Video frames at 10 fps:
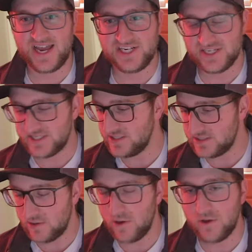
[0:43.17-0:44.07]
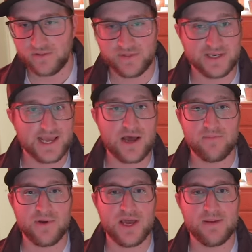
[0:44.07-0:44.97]
I just installed the
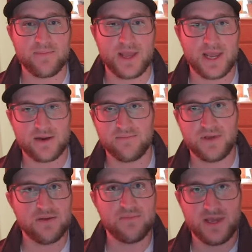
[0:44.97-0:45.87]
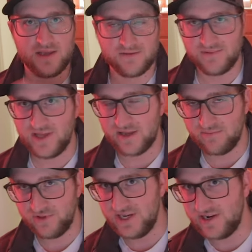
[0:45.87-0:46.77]
downpipe, and me being a
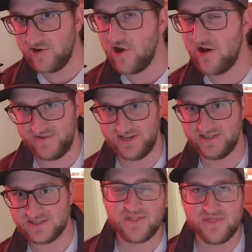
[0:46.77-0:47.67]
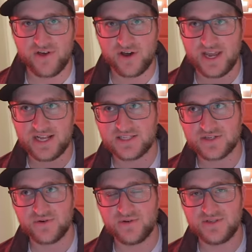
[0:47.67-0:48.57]
complete novice, thought I had
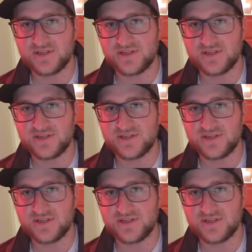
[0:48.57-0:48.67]
screwed